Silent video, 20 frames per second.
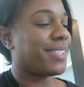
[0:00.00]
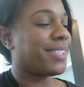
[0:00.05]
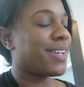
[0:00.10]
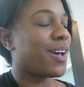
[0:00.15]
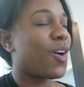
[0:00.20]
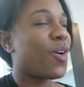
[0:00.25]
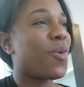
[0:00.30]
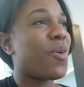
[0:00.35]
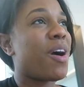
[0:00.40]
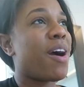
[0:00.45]

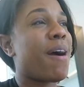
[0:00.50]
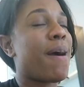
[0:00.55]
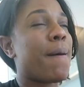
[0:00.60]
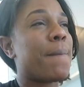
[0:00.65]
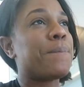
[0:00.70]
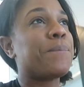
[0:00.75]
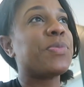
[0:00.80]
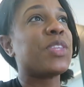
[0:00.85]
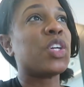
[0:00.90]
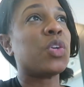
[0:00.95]
So
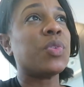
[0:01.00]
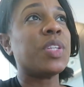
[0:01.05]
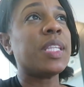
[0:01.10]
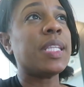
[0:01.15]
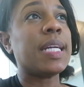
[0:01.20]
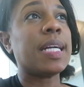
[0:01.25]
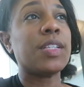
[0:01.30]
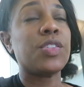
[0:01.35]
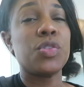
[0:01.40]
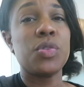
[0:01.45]
the only
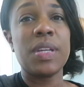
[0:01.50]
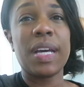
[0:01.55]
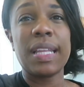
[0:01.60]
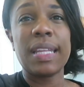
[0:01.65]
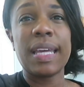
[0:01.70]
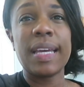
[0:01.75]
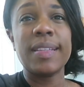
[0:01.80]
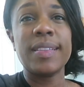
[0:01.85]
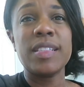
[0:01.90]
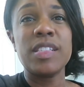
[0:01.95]
thing I do
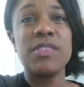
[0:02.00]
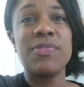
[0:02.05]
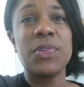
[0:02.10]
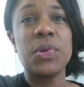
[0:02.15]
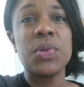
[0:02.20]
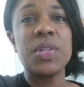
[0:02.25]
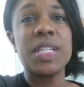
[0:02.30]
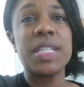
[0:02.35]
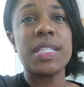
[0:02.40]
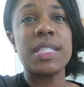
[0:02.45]
not like this
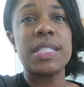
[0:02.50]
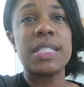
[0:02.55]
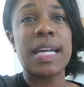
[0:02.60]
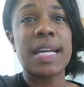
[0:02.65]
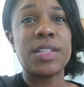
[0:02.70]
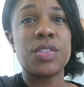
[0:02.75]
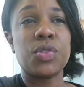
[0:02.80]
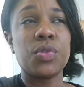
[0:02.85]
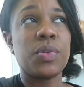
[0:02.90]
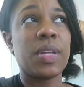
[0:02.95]
for is
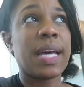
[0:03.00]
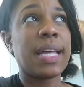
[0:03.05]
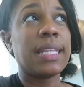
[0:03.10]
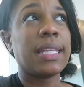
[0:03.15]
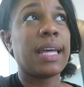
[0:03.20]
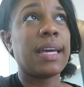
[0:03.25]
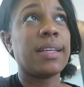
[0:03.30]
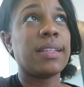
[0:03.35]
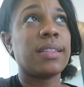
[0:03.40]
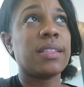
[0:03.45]
I do not
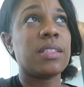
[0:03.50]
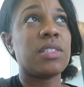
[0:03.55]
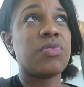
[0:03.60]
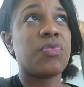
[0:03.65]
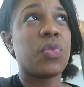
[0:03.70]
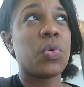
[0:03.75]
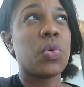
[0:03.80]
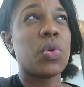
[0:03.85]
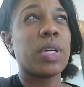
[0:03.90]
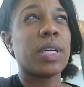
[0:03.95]
like this
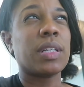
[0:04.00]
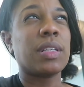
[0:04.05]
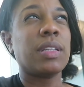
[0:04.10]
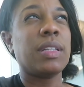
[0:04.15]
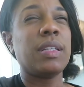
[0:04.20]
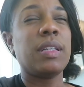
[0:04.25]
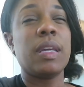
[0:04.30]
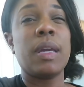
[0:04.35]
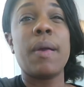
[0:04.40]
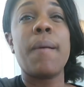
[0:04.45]
for
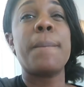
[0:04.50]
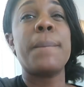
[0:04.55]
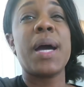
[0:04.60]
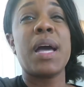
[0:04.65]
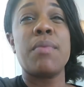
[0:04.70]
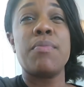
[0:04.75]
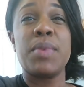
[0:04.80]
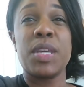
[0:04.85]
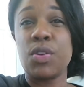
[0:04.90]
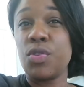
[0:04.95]
cleaning
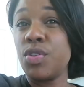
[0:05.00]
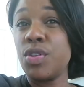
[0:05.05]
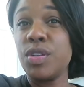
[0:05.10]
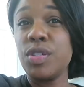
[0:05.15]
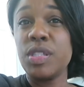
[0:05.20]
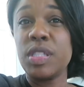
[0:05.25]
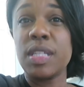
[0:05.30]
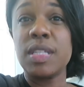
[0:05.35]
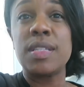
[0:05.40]
my mirrors.